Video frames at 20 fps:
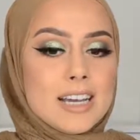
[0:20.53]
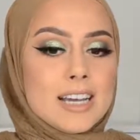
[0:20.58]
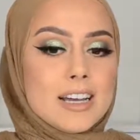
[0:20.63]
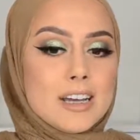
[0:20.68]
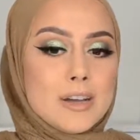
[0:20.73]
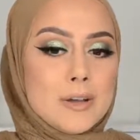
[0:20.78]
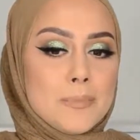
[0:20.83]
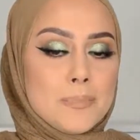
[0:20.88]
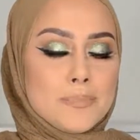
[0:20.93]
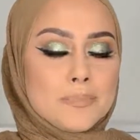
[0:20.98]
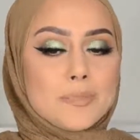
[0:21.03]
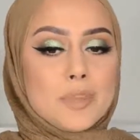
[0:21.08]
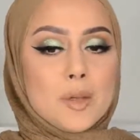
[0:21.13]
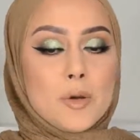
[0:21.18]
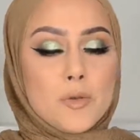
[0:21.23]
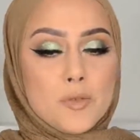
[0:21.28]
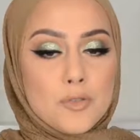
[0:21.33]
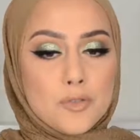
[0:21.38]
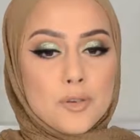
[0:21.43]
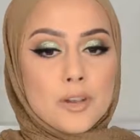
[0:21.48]
Um,
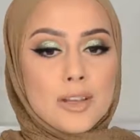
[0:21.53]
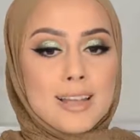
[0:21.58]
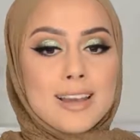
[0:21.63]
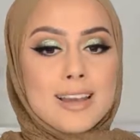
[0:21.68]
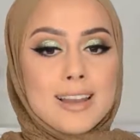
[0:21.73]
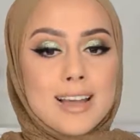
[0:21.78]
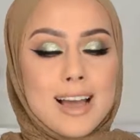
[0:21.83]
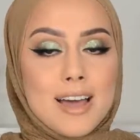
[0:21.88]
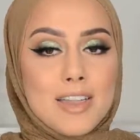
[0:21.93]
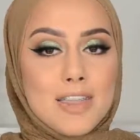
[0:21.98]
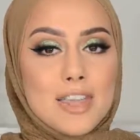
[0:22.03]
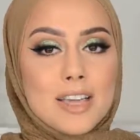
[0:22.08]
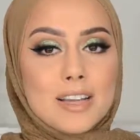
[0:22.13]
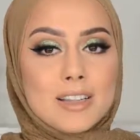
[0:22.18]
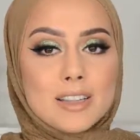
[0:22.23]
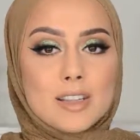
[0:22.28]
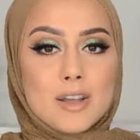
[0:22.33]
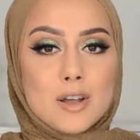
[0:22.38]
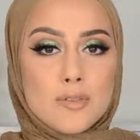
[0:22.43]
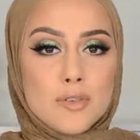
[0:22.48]
and I think
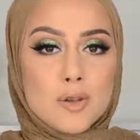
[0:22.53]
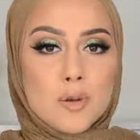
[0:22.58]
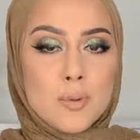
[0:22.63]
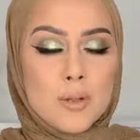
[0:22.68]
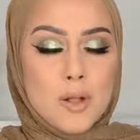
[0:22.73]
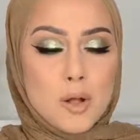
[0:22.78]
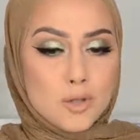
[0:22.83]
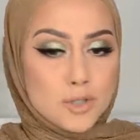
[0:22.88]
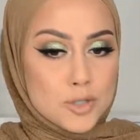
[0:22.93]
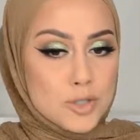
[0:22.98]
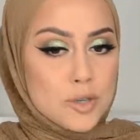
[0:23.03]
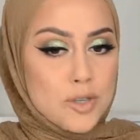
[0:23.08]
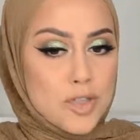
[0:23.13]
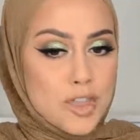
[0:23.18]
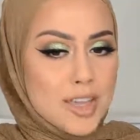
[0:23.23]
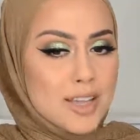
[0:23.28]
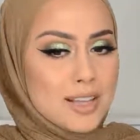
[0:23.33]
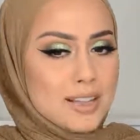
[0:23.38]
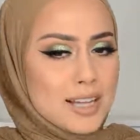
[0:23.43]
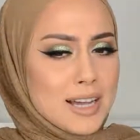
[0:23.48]
a lot of you will also
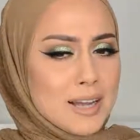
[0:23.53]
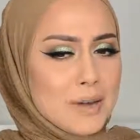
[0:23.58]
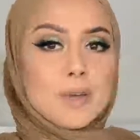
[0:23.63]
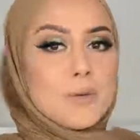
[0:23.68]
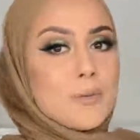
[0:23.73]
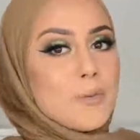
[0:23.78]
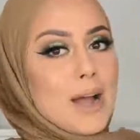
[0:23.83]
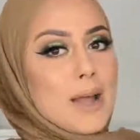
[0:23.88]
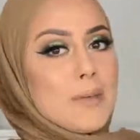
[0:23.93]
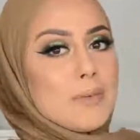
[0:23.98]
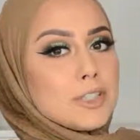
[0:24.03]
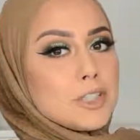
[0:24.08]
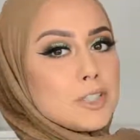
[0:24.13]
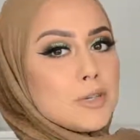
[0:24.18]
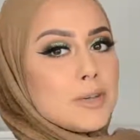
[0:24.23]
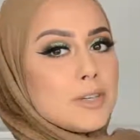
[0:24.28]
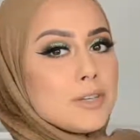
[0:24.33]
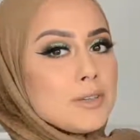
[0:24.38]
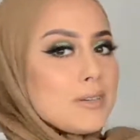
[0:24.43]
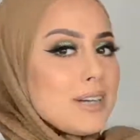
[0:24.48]
think like, why am I
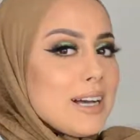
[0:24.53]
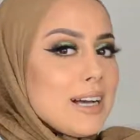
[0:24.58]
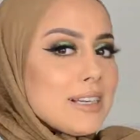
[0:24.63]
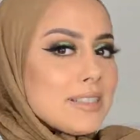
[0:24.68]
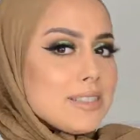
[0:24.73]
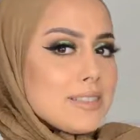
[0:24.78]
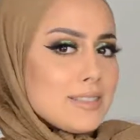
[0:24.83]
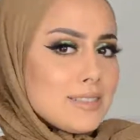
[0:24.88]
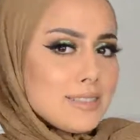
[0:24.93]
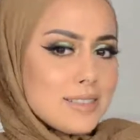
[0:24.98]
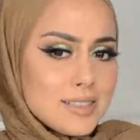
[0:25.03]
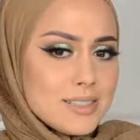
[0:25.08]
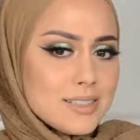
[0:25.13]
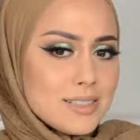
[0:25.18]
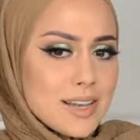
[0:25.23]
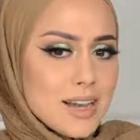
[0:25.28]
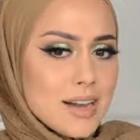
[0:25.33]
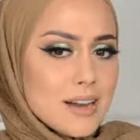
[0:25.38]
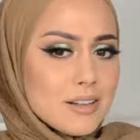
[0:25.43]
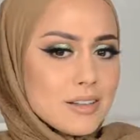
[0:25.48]
showing you guys this
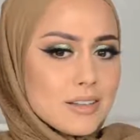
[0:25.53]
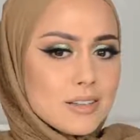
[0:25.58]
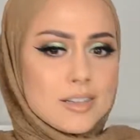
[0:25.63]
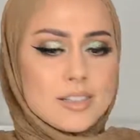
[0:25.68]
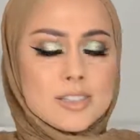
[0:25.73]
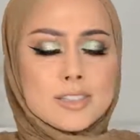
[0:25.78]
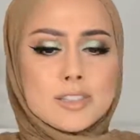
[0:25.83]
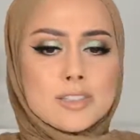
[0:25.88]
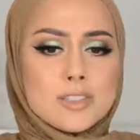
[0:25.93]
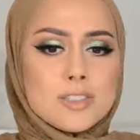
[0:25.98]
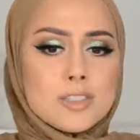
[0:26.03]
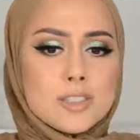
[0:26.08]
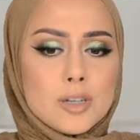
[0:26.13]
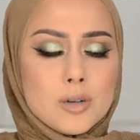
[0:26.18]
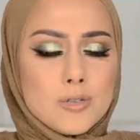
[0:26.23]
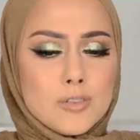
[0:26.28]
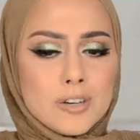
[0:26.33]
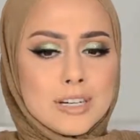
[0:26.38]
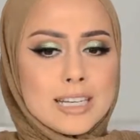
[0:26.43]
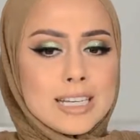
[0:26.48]
style? Because it's
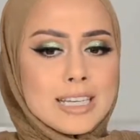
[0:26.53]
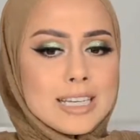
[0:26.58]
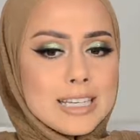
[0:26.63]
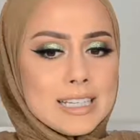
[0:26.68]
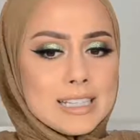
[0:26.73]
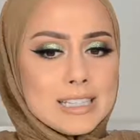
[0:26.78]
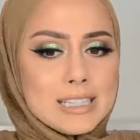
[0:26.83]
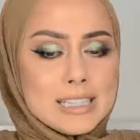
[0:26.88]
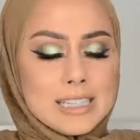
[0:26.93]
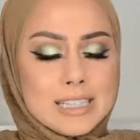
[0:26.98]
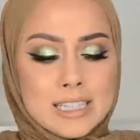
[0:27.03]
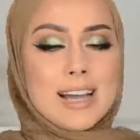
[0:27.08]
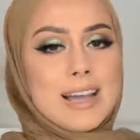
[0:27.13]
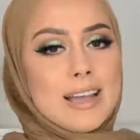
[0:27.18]
so freaking easy.